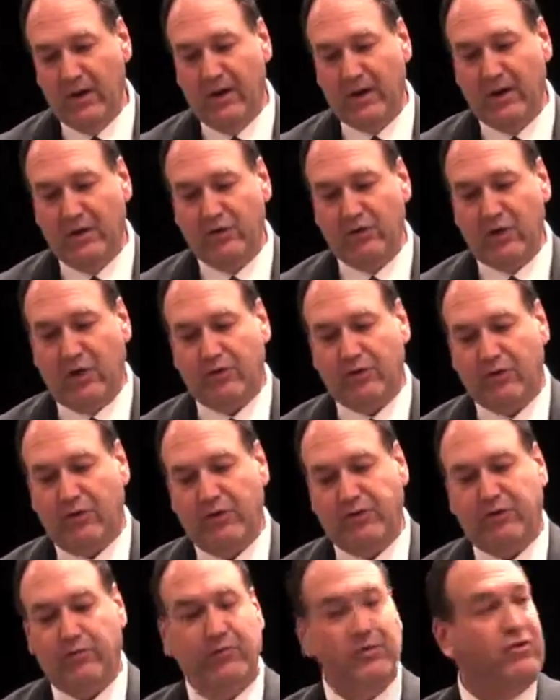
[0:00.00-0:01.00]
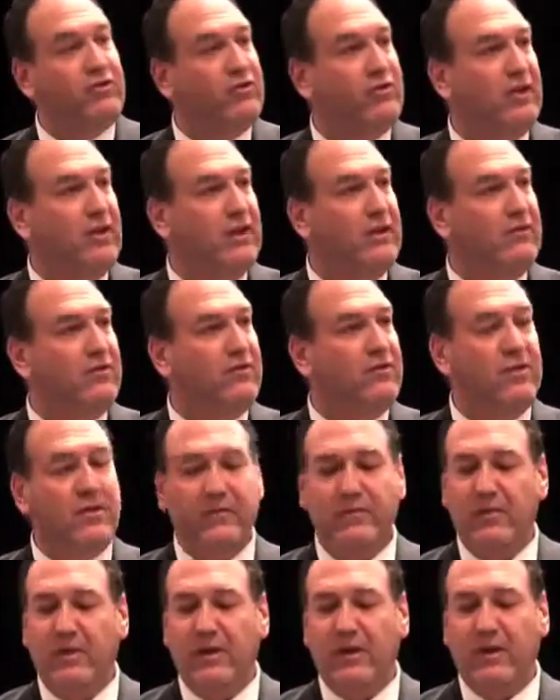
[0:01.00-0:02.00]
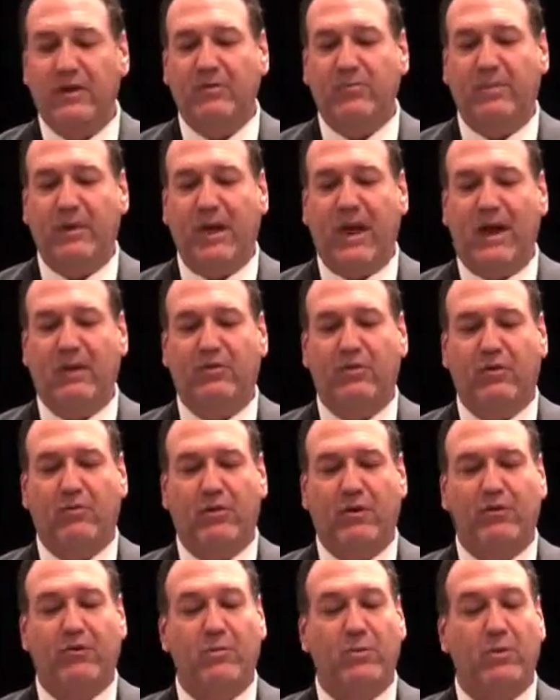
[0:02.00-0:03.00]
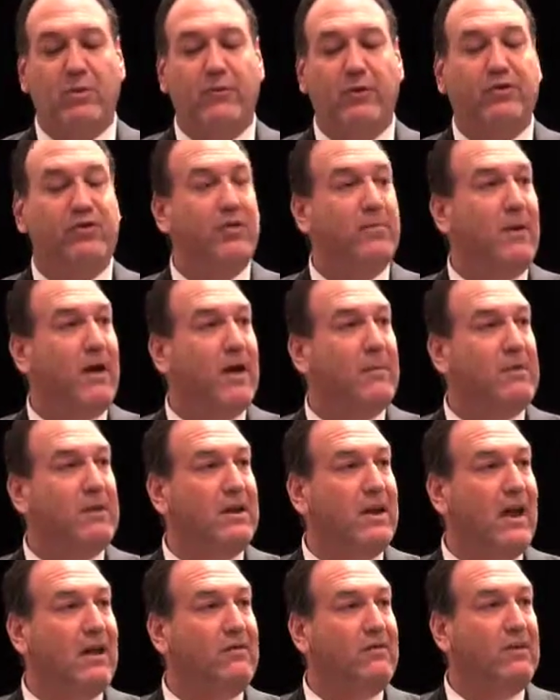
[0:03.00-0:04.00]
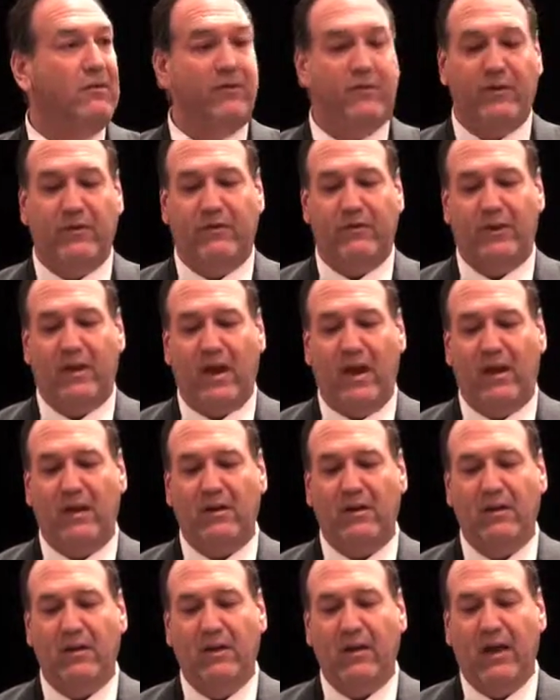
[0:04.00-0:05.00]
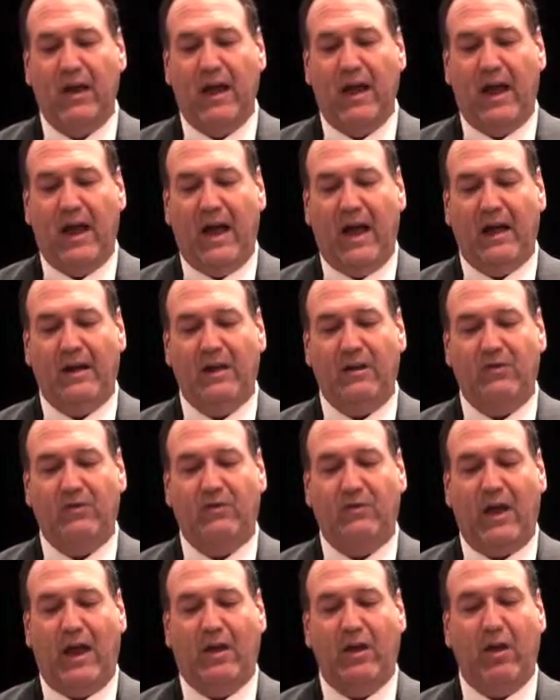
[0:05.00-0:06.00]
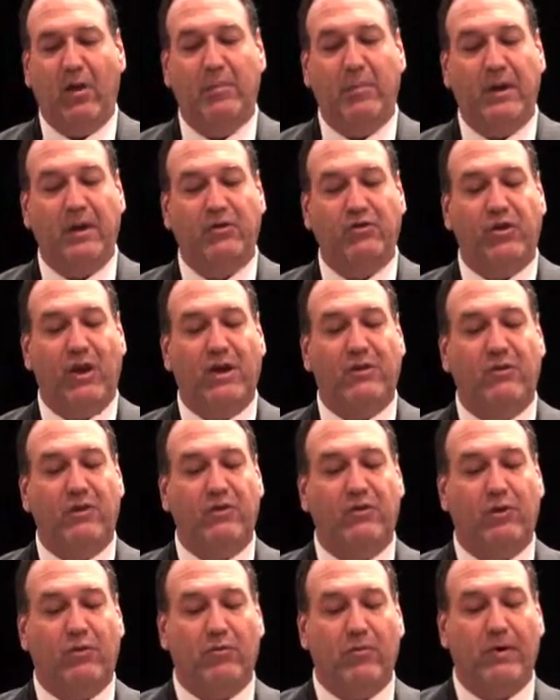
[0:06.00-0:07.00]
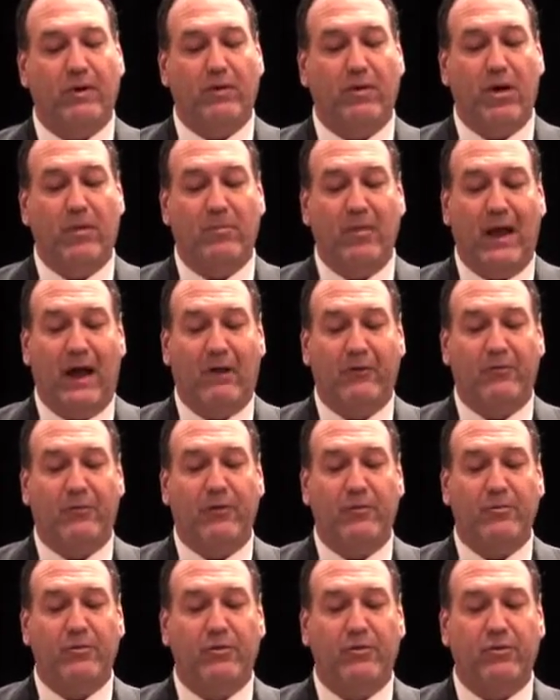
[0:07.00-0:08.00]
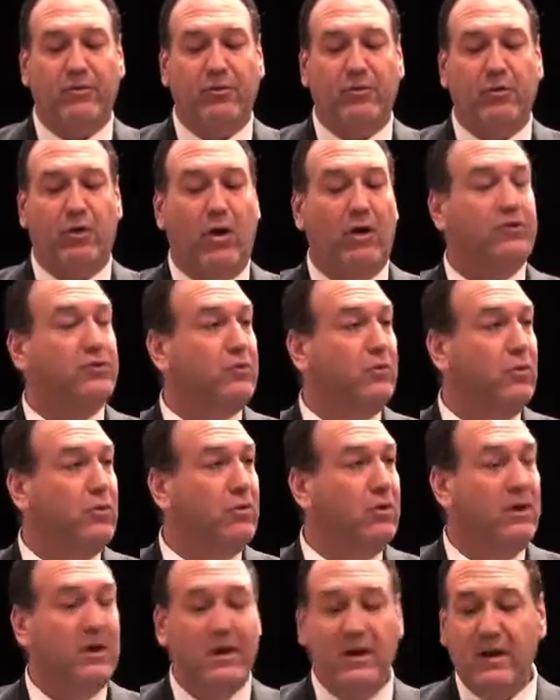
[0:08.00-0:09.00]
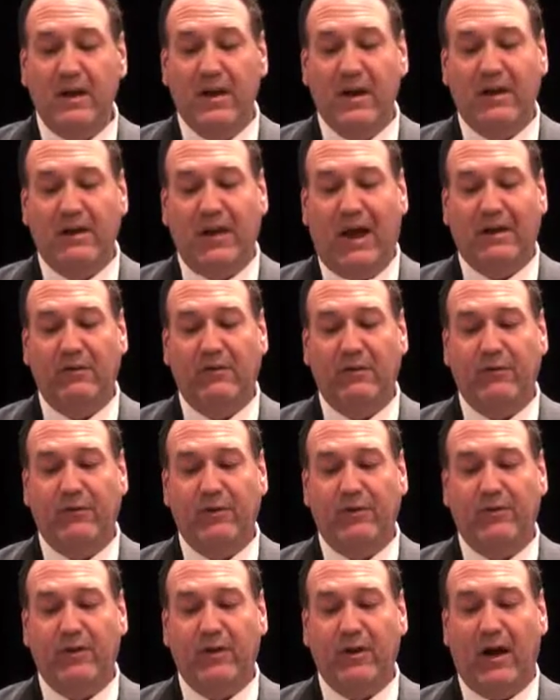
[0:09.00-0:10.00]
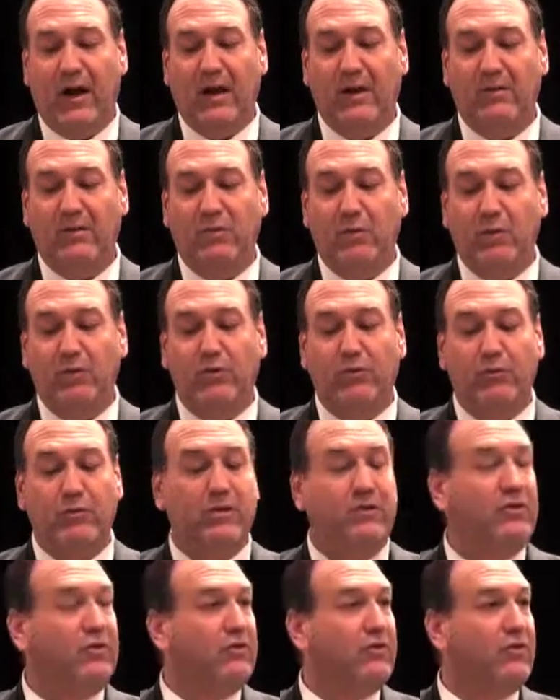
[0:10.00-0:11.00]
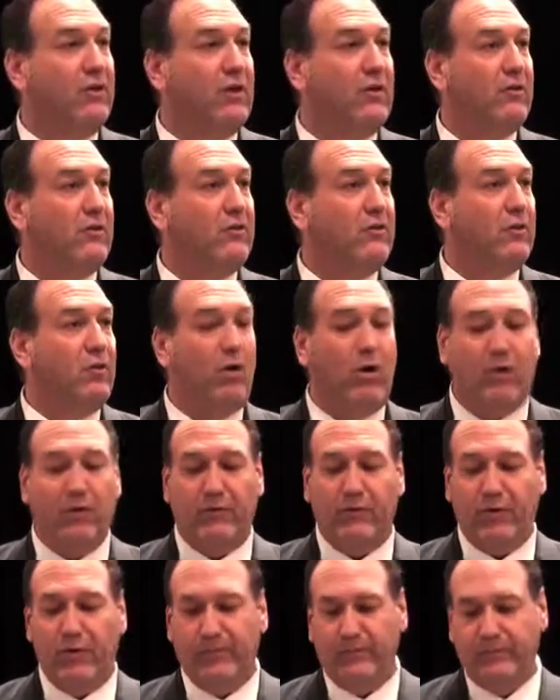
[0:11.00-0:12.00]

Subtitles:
Judge Cristol received his BA degree from the University of Miami in 1958 and his LLB and JD degree cum laude from the law school in 1959, where he's the research editor of the Law Review.